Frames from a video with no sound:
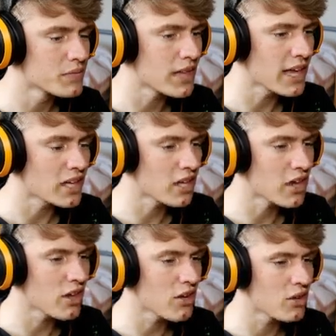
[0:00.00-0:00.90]
Thank
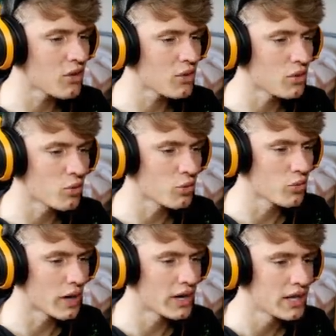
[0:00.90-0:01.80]

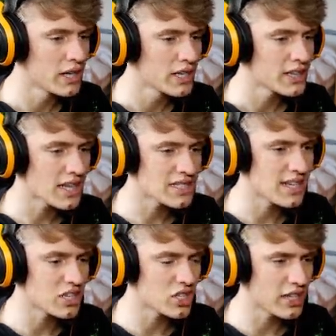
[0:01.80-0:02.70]
you. That's
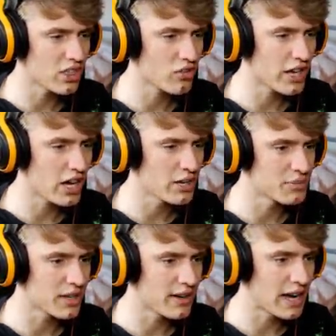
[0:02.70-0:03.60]
literally 3
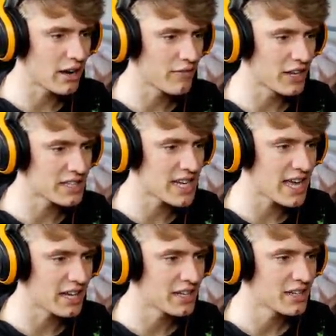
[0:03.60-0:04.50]
items out of like
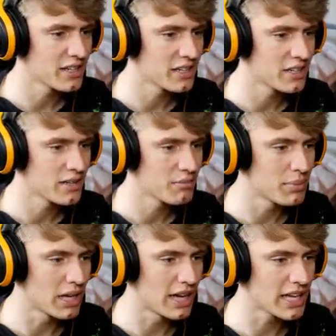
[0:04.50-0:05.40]
10.
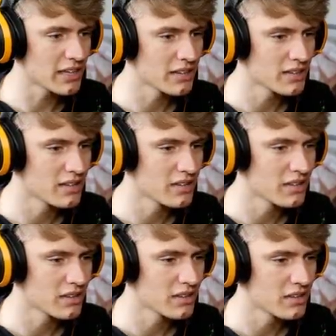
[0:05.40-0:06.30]
But like...
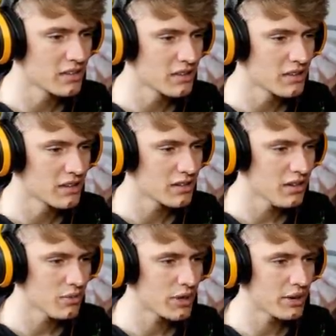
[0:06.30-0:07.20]
I
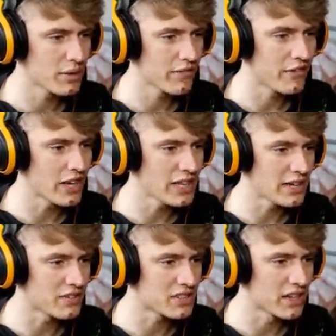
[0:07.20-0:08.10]
don't know where I'm going to find the
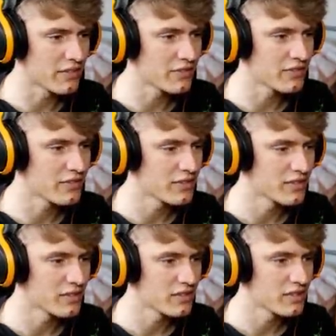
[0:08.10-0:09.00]
other stuff.
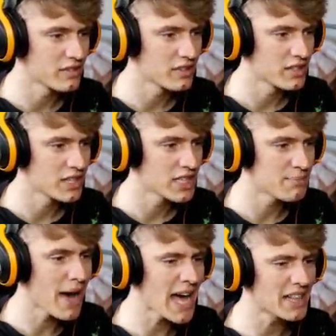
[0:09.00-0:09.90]
It's
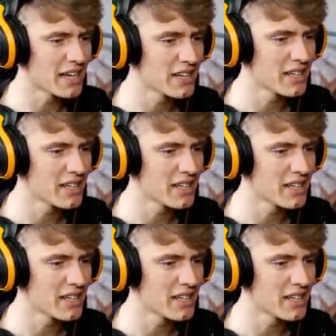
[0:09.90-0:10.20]
mad.